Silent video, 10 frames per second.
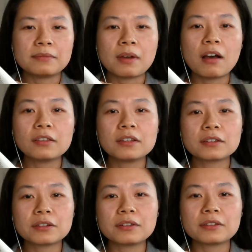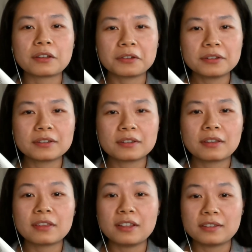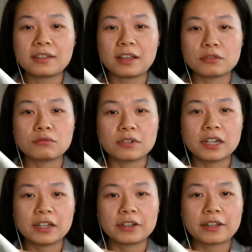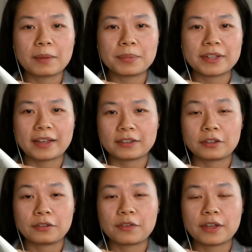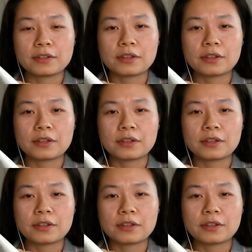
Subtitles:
On a good note, this is really good at protecting your face.